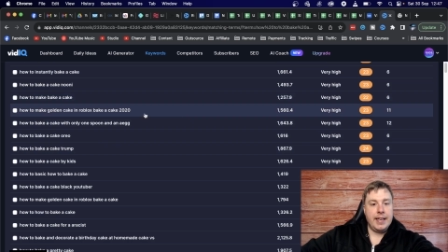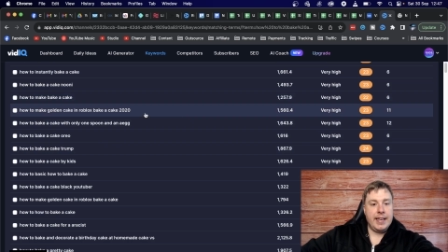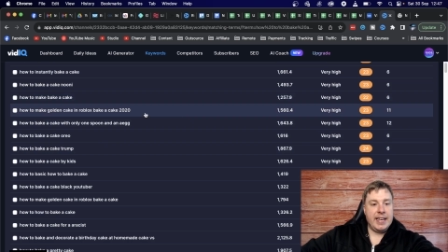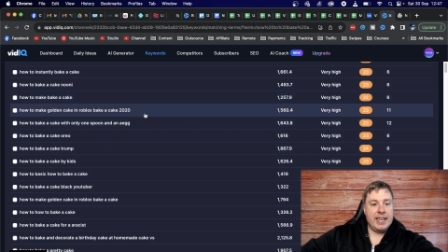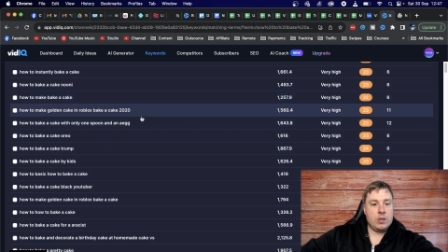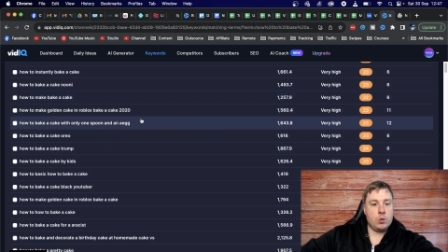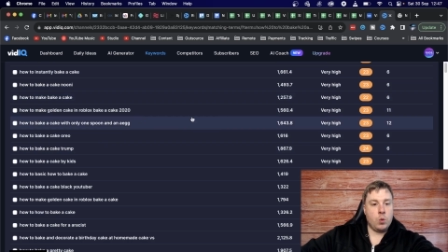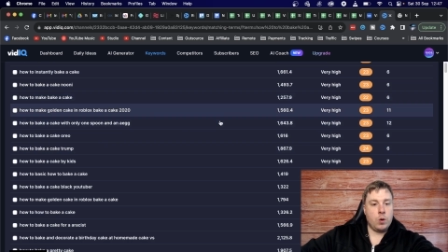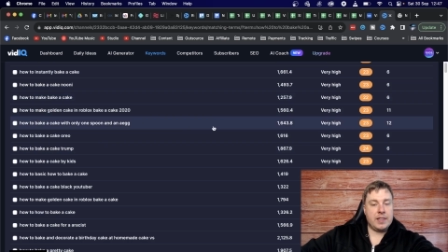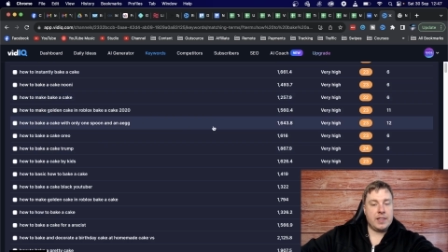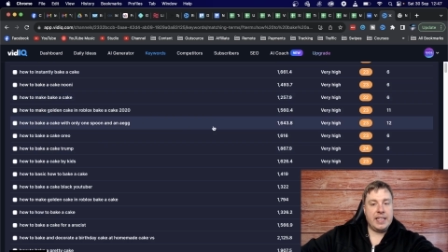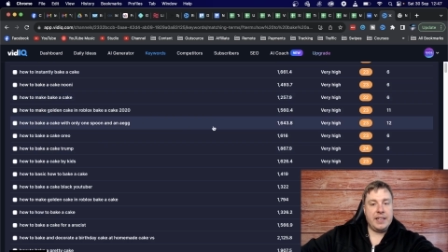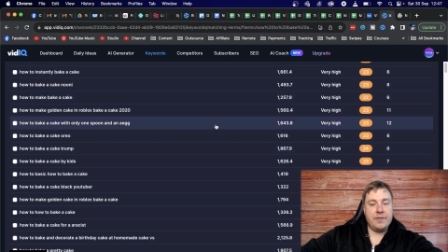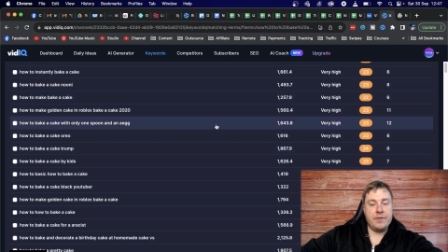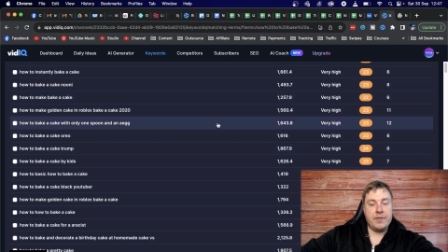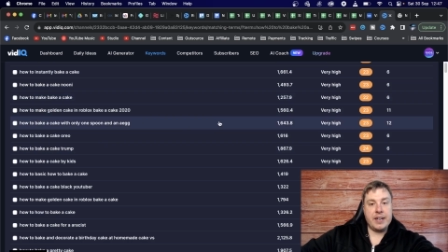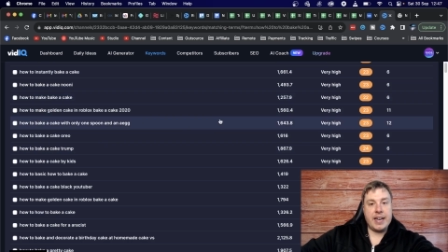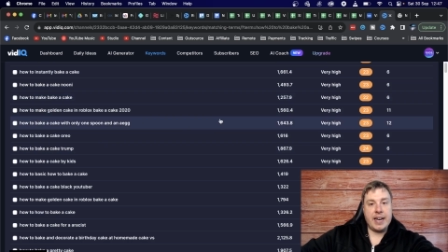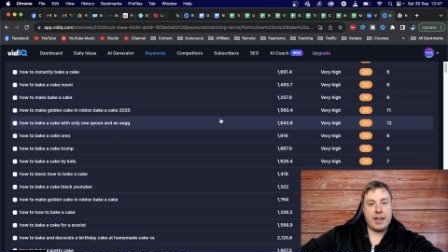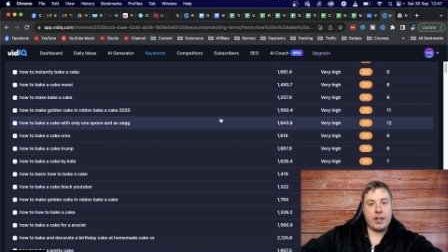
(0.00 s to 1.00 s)
is what the
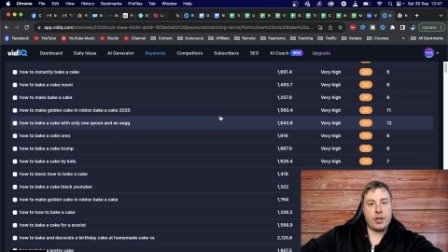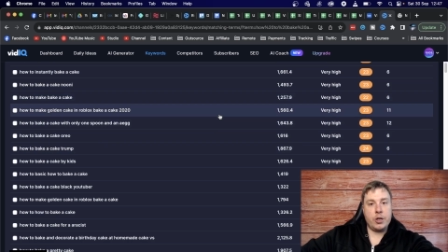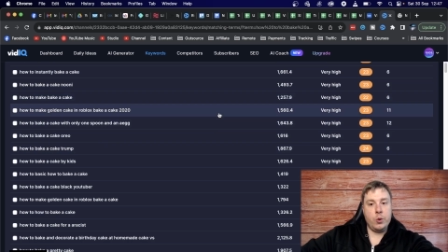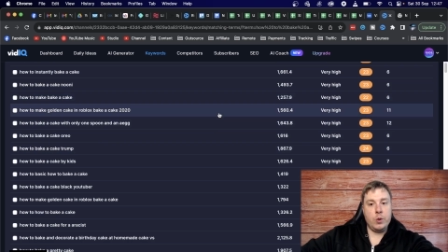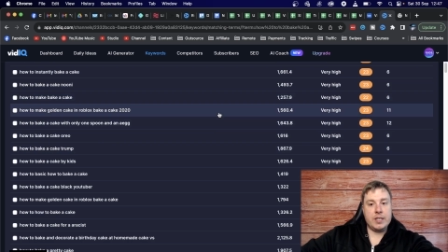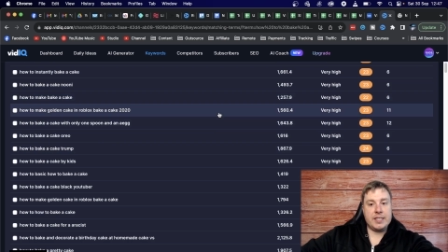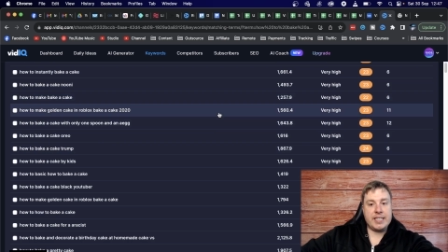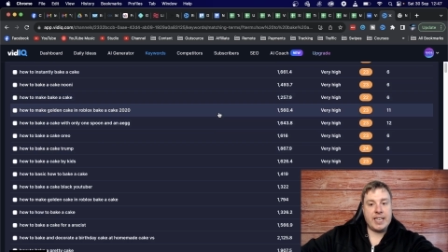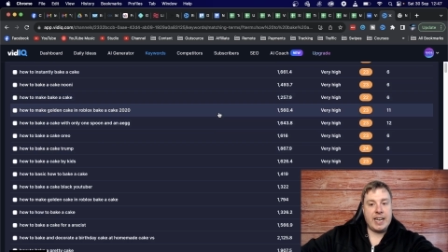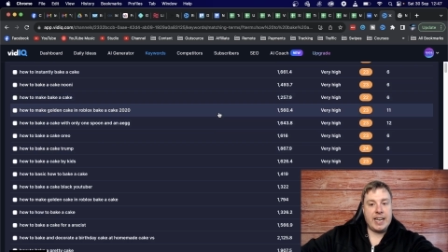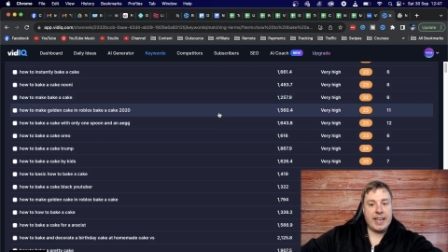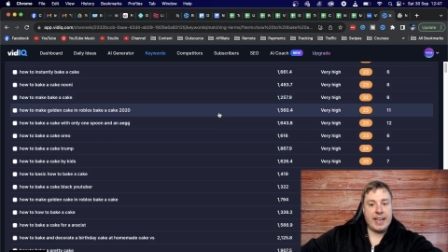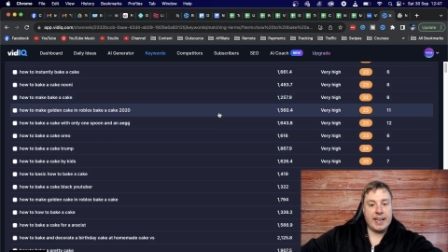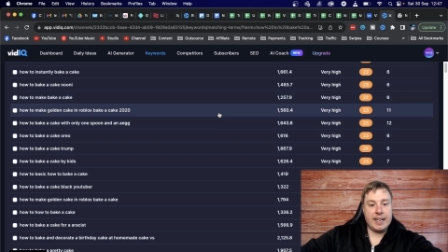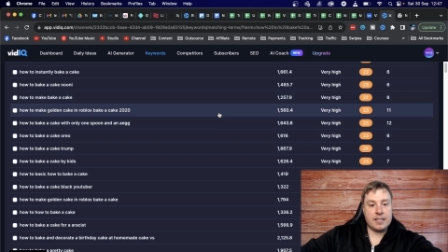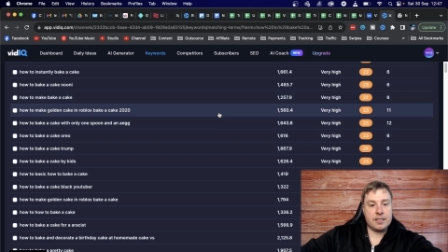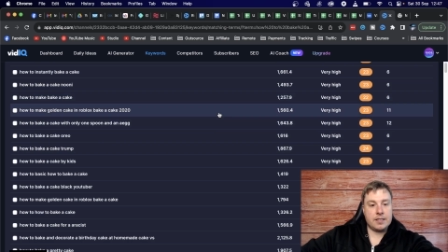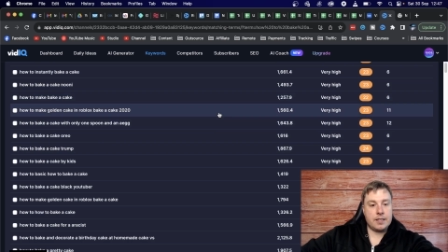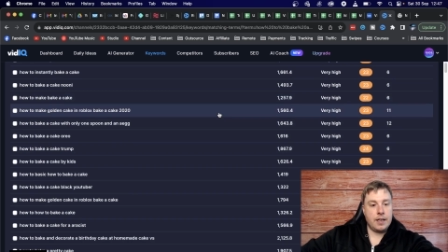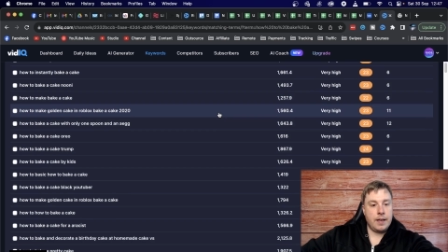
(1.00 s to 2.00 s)
VidIQ is telling
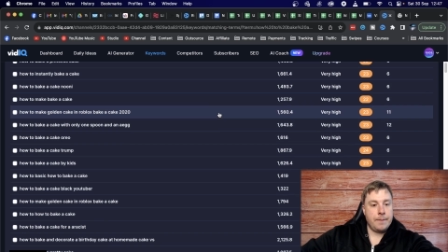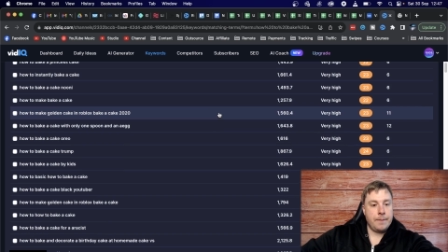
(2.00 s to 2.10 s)
us.